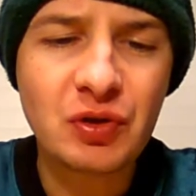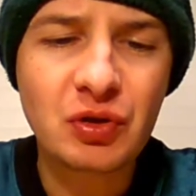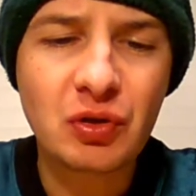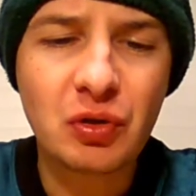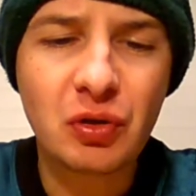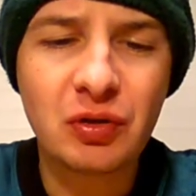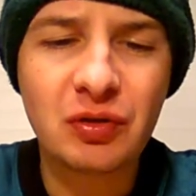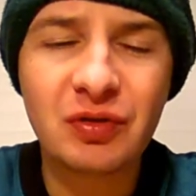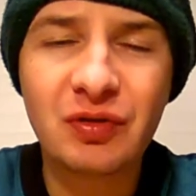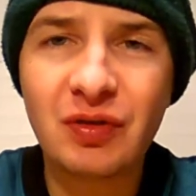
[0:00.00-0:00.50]
is
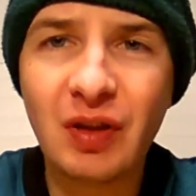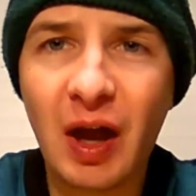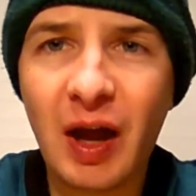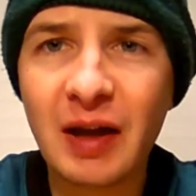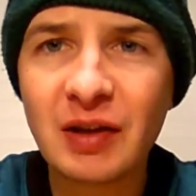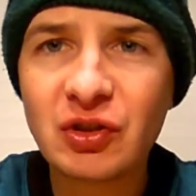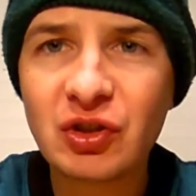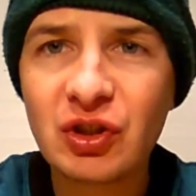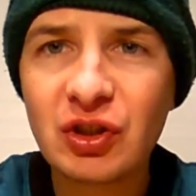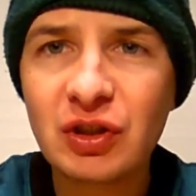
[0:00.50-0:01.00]
called
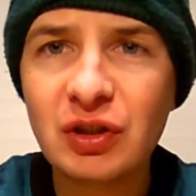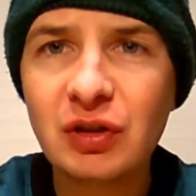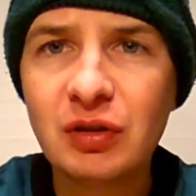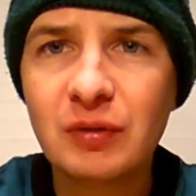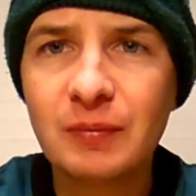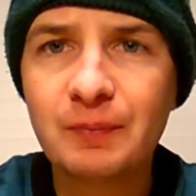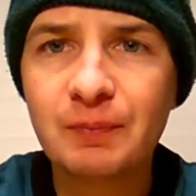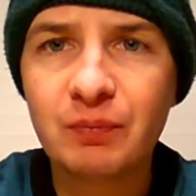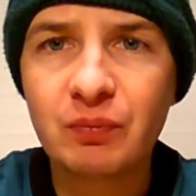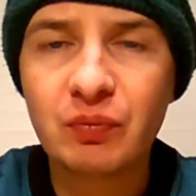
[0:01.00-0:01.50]
dashi.
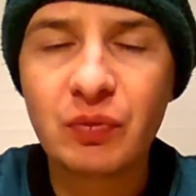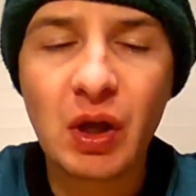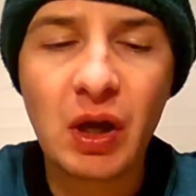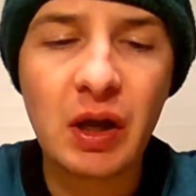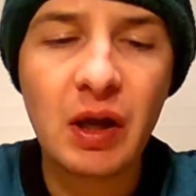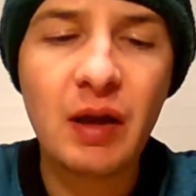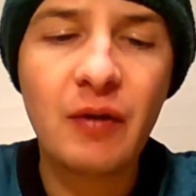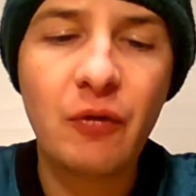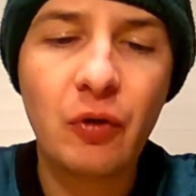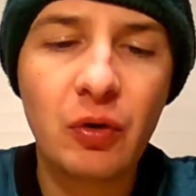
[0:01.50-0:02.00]
I
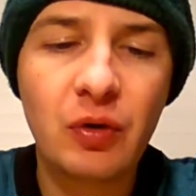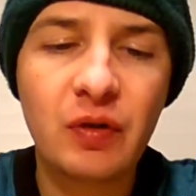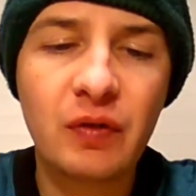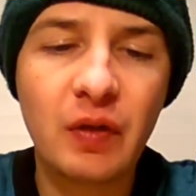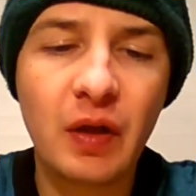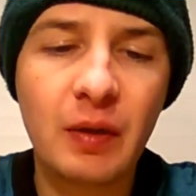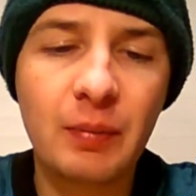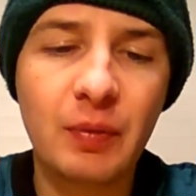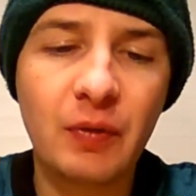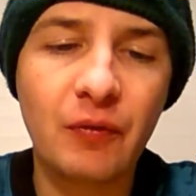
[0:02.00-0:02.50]
have heard of
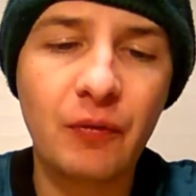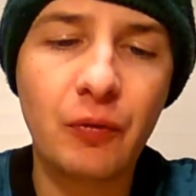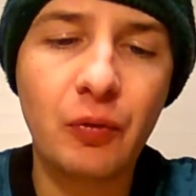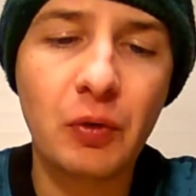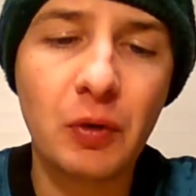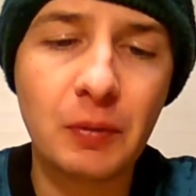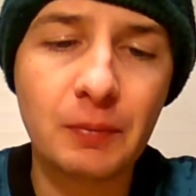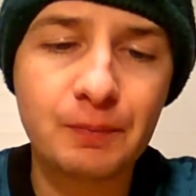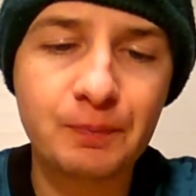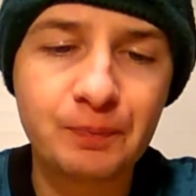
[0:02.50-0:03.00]
that
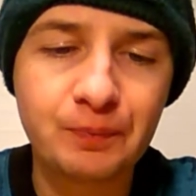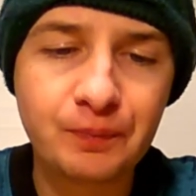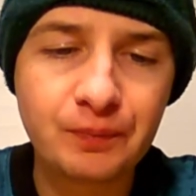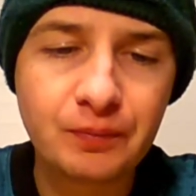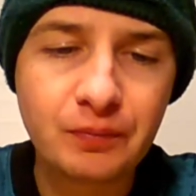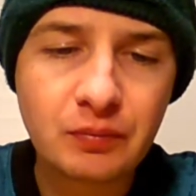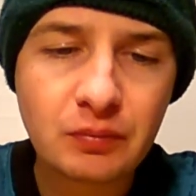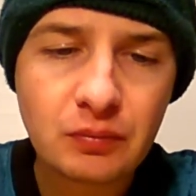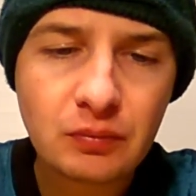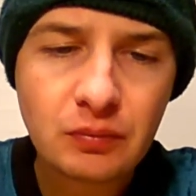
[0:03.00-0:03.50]
before.
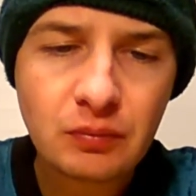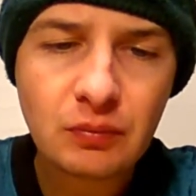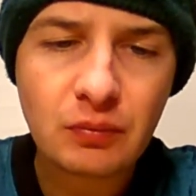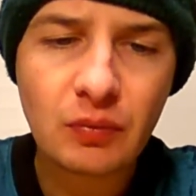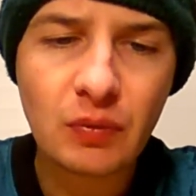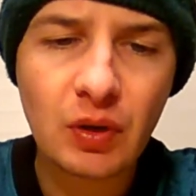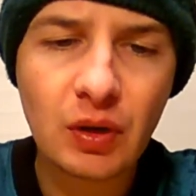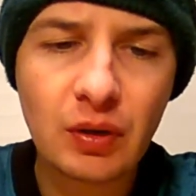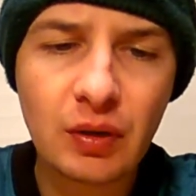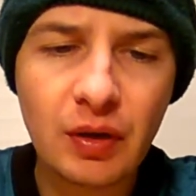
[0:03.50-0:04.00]

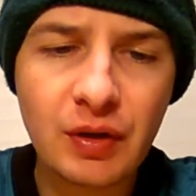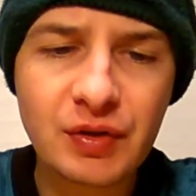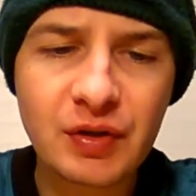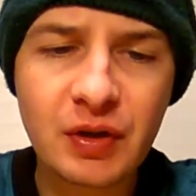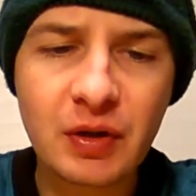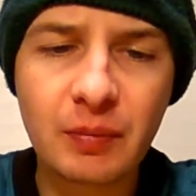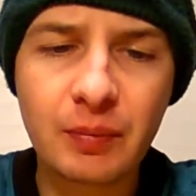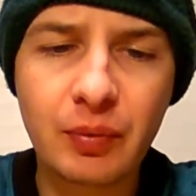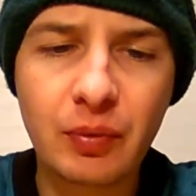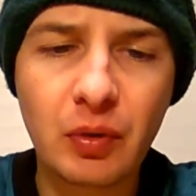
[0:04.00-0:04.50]
It's
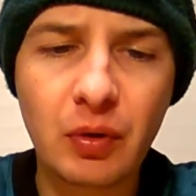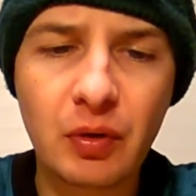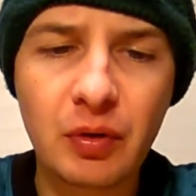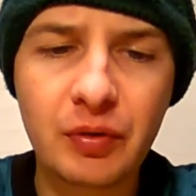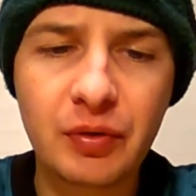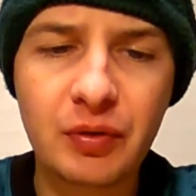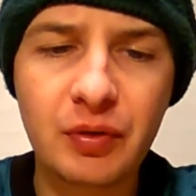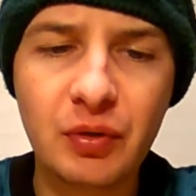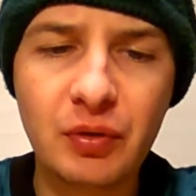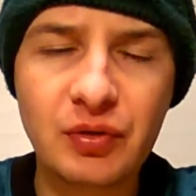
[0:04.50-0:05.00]
like a
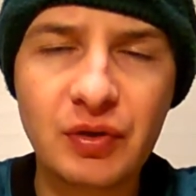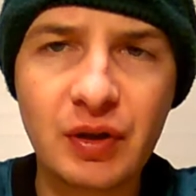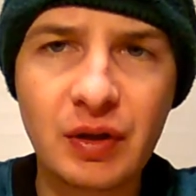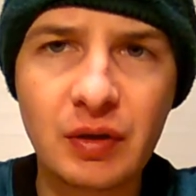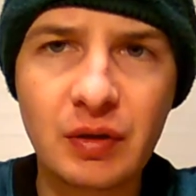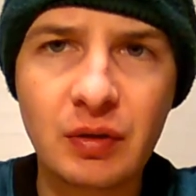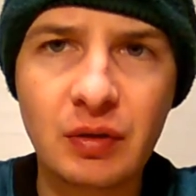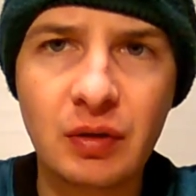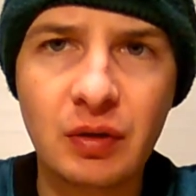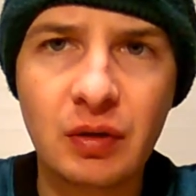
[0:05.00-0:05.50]
broth
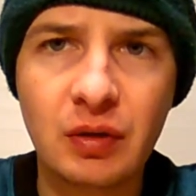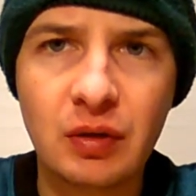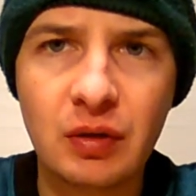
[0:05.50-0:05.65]
using